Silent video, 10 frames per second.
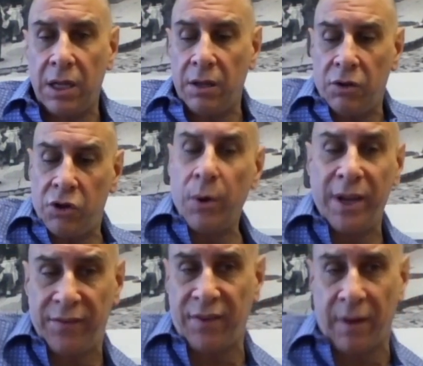
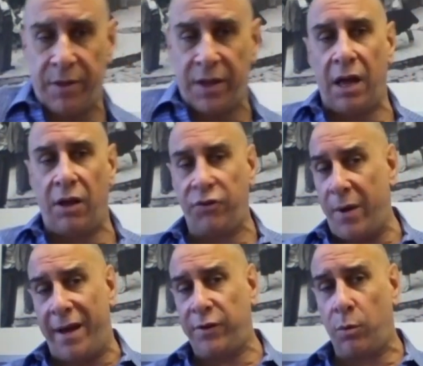doing something else, you
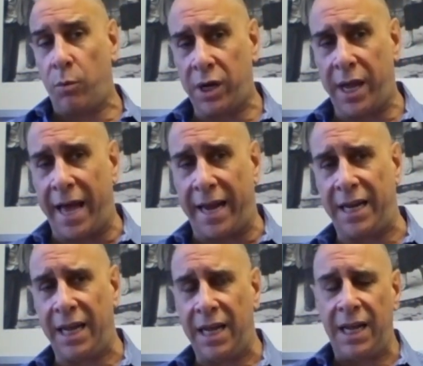have to work at it.
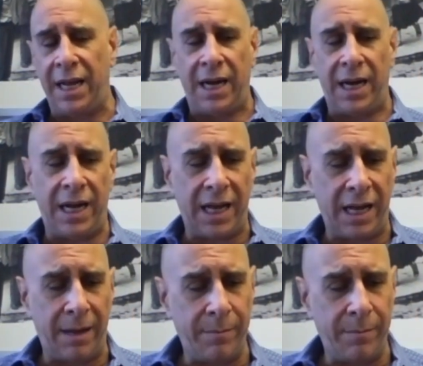I